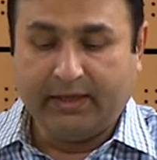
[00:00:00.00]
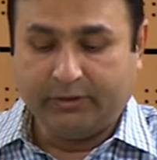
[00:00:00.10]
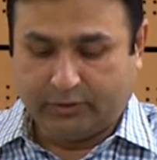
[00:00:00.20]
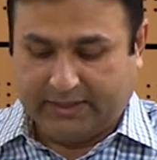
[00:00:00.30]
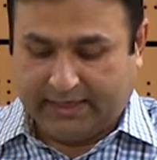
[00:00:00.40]

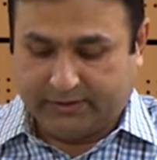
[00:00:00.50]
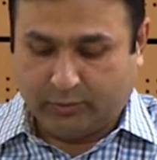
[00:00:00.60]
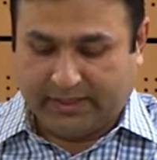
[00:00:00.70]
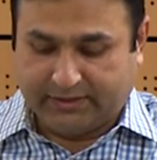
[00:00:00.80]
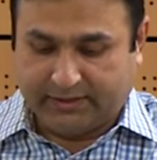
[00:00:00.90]
So next
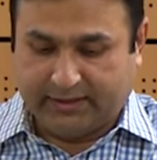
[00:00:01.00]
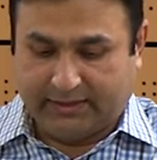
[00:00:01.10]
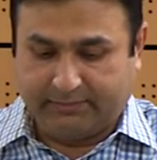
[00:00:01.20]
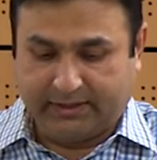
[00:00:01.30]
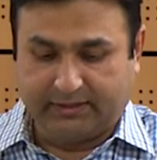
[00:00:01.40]
question
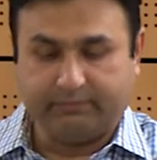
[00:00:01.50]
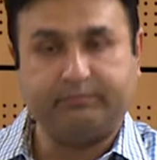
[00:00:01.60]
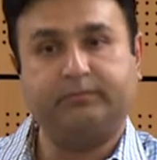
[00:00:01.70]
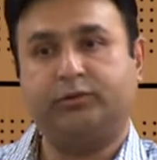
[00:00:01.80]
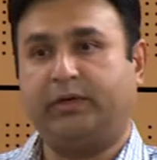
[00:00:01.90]
comes in.
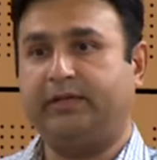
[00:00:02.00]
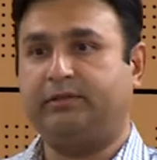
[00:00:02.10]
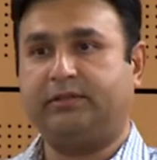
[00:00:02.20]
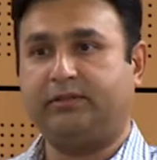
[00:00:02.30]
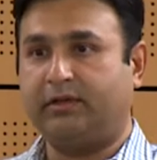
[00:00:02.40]
So I
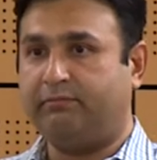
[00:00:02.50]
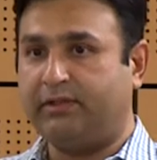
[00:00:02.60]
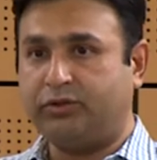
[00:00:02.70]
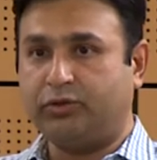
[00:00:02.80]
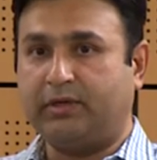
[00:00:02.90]
just
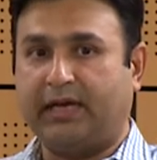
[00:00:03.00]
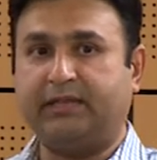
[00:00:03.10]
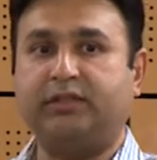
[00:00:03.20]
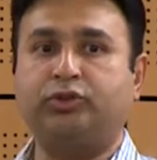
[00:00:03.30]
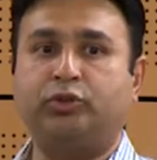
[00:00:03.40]
convinced you
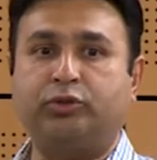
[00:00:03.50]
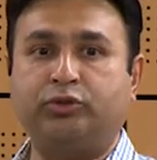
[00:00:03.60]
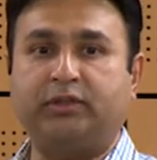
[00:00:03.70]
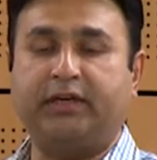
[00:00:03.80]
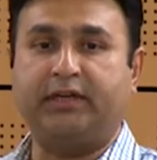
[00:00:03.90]
guys, I showed
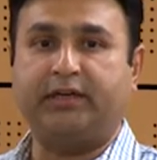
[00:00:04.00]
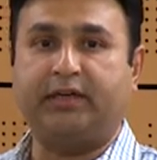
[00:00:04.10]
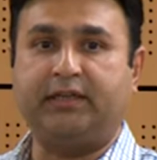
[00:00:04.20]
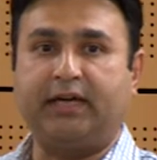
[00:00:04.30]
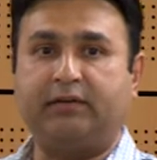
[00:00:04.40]
you the
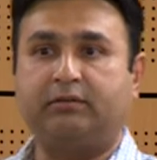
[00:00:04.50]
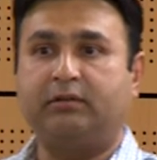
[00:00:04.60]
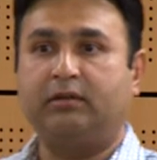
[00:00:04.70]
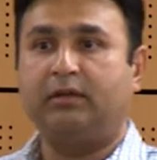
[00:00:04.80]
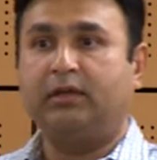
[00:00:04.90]
data that
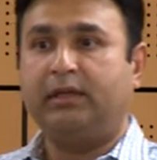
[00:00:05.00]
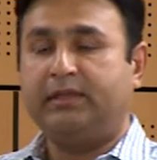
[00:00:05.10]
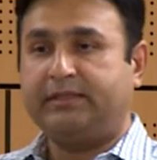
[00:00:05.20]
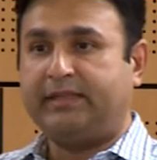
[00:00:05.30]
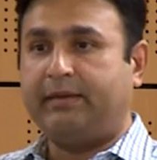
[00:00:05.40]

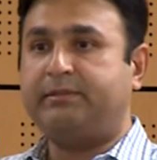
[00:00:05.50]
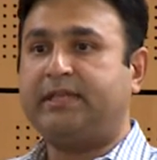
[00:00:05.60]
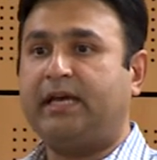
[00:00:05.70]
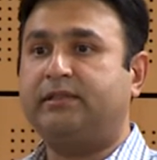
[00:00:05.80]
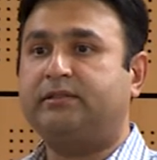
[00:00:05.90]
stem
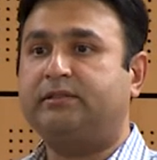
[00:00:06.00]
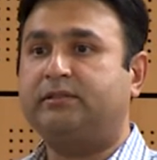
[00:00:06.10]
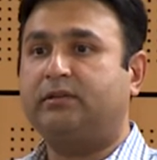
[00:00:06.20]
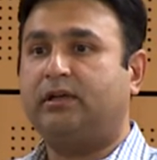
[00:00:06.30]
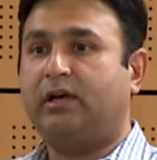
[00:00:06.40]

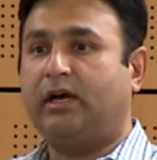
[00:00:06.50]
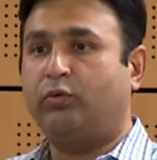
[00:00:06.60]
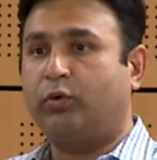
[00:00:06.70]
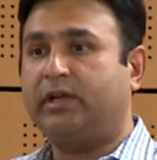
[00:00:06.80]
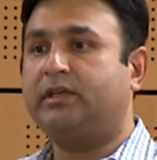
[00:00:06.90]
cells
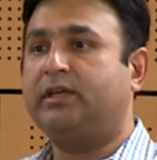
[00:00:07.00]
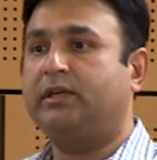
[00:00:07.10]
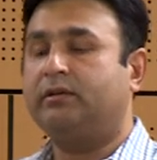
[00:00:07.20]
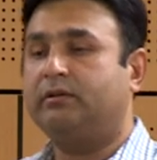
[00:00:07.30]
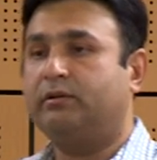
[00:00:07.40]
are
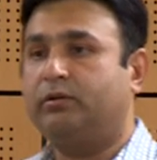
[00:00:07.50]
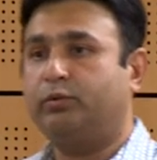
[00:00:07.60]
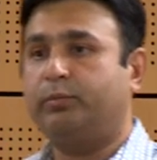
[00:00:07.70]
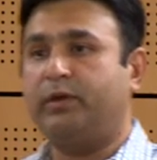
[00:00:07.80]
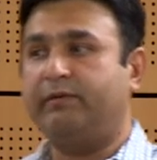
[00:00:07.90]
working
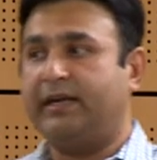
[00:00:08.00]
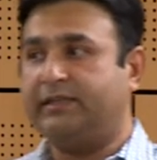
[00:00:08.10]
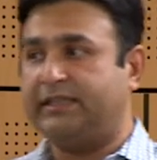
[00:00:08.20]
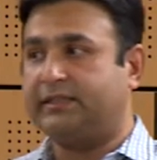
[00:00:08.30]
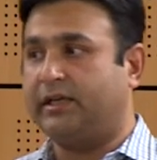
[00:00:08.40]
to
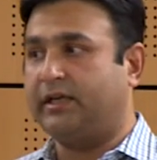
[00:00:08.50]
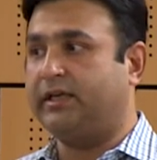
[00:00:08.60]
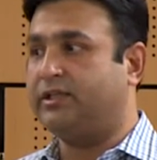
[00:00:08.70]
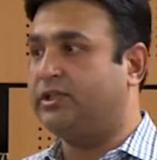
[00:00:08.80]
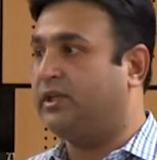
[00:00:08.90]
prevent this lung
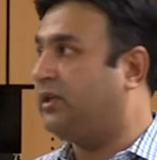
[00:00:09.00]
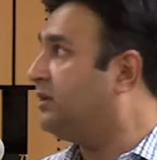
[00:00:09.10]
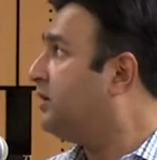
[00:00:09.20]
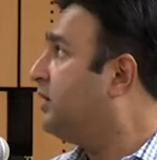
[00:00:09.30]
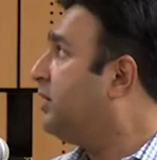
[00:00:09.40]

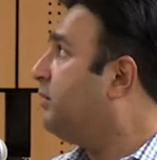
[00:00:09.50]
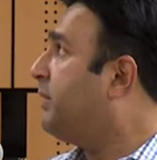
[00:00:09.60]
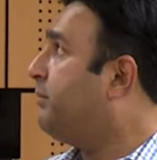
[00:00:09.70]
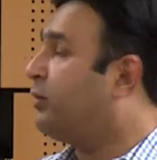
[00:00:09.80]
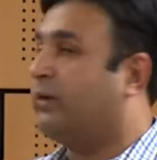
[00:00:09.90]
injury
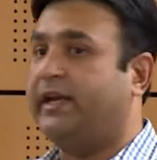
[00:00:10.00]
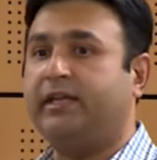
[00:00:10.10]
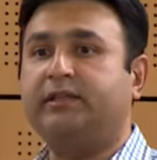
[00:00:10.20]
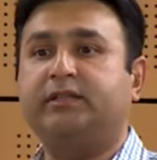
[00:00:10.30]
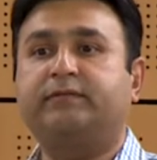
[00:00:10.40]
by
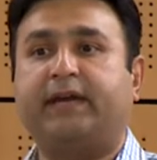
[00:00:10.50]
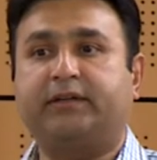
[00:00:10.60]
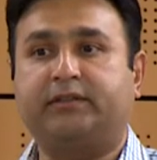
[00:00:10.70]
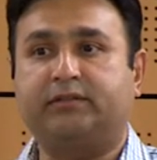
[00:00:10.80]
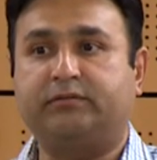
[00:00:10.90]
providing these
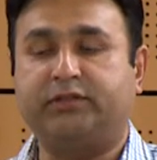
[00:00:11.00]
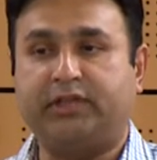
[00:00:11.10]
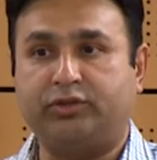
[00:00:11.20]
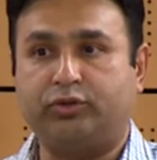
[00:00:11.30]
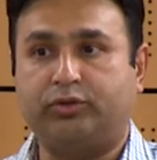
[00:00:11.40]
factors, which
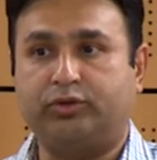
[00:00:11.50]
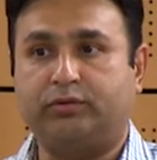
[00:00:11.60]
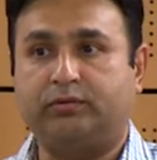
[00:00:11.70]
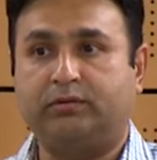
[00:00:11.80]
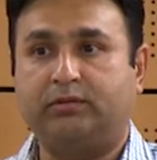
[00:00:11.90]
I showed you.